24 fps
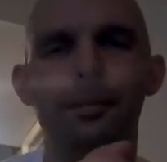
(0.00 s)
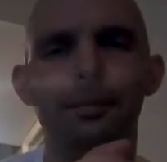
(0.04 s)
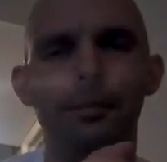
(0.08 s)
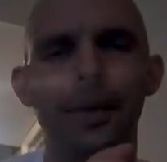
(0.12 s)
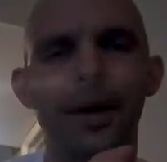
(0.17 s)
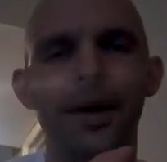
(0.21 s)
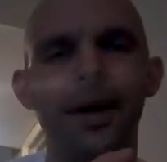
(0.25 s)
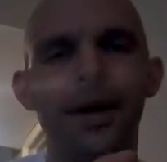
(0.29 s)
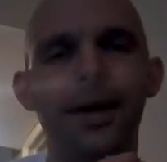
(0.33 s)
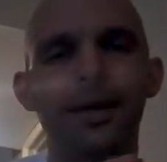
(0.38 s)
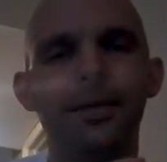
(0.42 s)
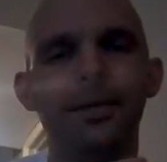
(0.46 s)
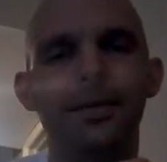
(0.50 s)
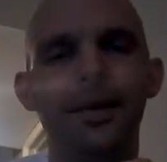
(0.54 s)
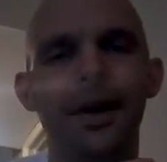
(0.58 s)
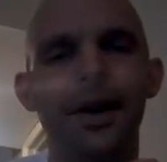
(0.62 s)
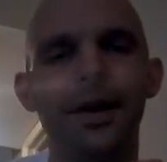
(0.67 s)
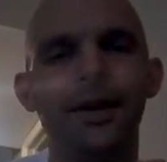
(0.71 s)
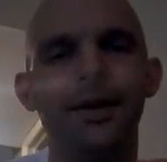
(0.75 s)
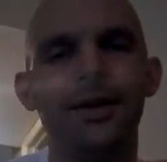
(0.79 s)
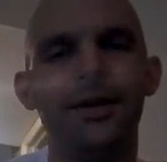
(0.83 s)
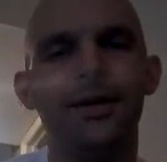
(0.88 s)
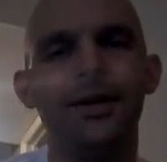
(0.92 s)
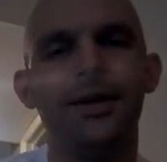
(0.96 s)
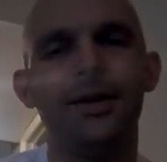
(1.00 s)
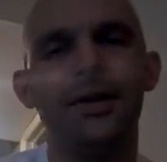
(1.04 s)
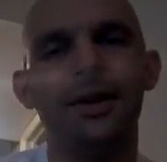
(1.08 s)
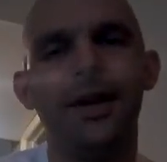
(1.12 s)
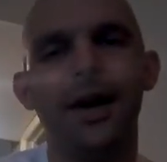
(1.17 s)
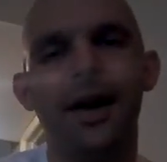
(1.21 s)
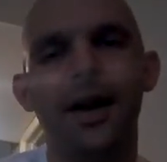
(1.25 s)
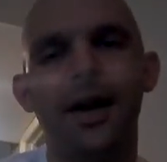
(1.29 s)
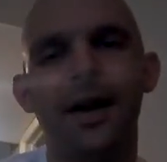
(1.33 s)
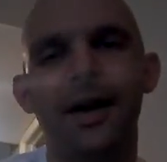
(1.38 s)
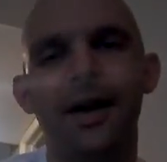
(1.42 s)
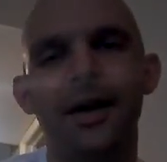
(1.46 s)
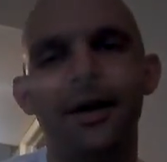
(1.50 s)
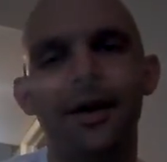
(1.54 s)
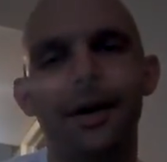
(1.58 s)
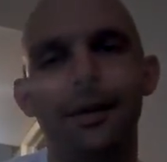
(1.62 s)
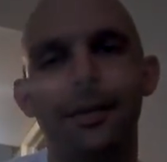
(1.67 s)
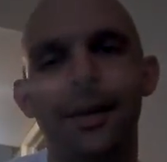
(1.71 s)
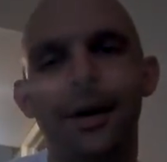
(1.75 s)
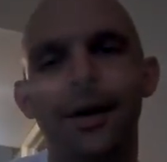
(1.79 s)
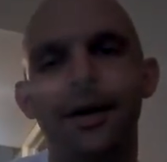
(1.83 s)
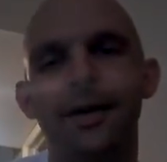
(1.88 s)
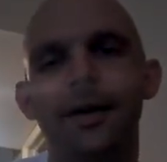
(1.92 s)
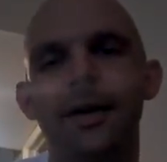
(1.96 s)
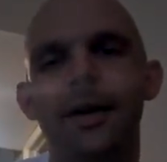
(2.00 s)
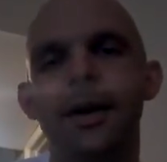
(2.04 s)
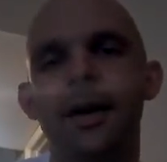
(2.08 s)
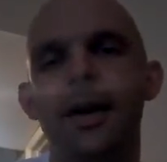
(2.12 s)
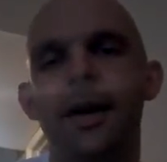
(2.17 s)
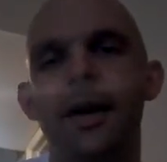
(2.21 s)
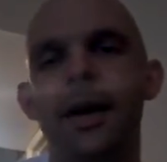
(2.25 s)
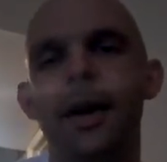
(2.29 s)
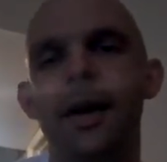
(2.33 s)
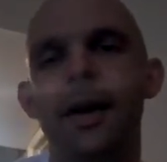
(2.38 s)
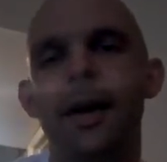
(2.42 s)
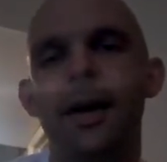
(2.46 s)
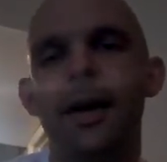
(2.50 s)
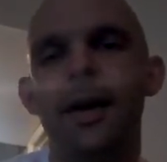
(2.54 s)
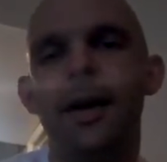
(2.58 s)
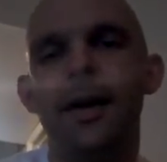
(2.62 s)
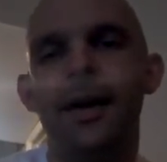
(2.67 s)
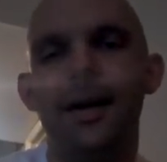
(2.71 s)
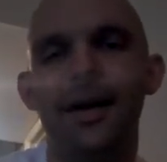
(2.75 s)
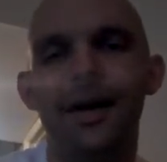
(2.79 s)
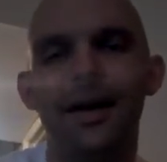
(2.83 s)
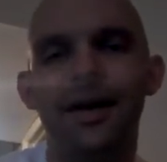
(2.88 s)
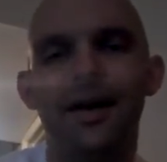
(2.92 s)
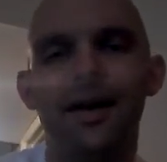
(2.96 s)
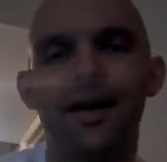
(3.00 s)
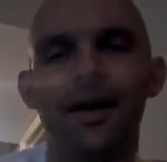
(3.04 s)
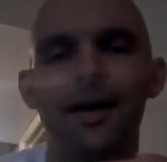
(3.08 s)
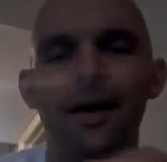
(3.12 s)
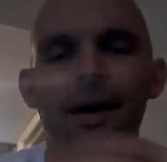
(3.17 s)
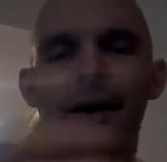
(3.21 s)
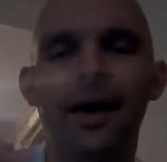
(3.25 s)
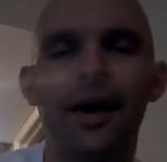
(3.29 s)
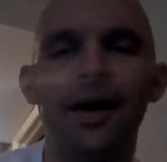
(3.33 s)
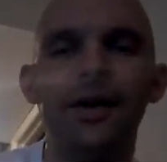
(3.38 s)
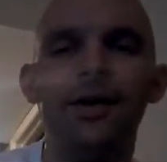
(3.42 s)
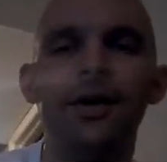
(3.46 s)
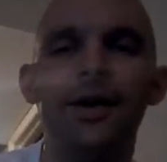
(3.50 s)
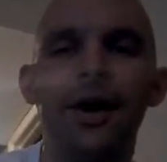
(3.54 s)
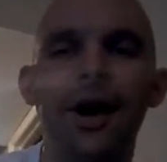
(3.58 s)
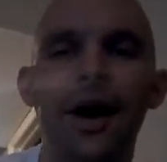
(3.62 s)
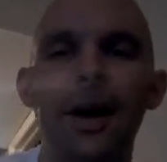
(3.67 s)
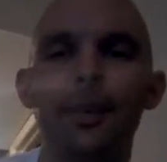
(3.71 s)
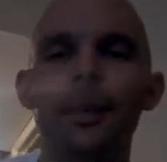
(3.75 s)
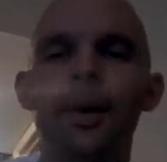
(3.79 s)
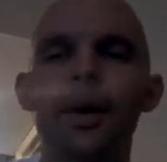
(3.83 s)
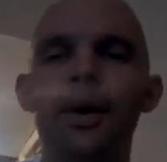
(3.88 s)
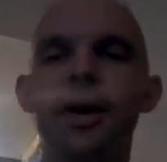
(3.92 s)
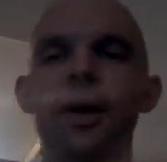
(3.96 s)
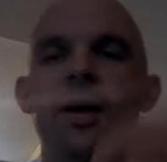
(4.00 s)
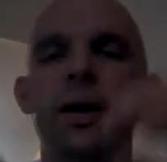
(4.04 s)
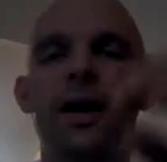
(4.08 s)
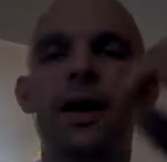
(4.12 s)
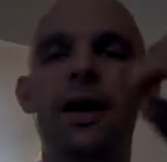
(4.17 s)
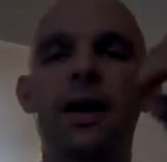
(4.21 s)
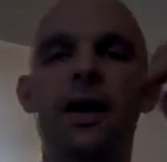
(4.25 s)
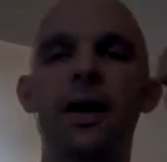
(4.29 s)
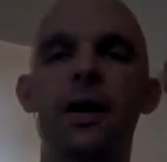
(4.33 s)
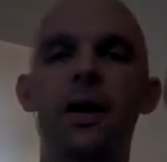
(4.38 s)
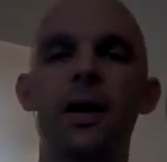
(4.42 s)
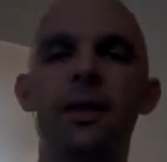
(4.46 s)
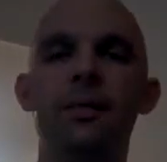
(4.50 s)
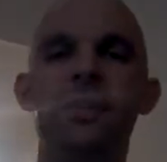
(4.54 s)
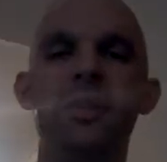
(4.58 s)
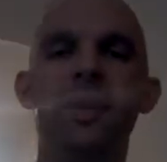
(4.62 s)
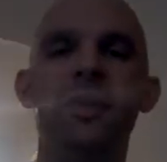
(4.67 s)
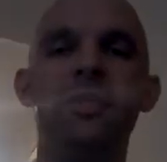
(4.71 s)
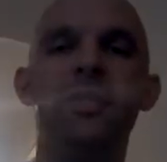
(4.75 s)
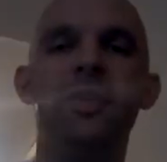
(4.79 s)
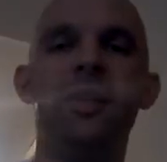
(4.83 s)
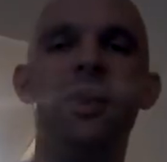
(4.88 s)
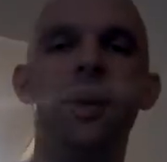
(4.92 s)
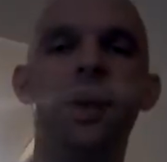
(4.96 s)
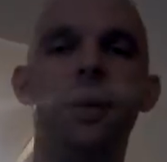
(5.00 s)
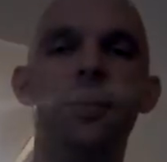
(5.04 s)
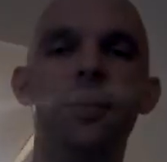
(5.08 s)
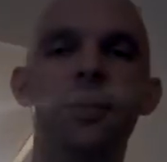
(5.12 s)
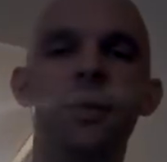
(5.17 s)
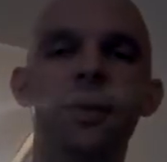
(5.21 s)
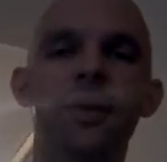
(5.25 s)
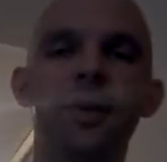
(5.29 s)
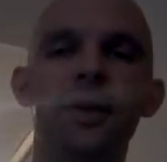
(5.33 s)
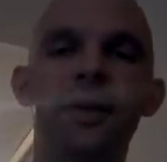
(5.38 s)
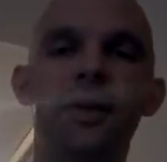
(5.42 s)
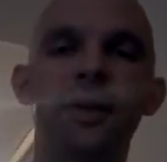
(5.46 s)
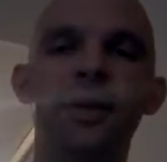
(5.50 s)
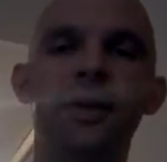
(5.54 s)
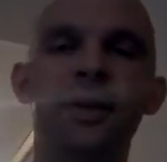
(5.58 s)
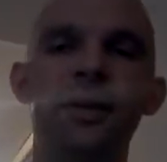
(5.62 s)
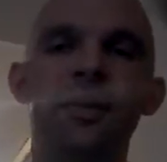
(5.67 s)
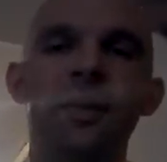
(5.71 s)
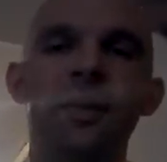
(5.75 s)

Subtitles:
pinky flush, kind of a little bit, on top of the Ace of Clubs. Let's see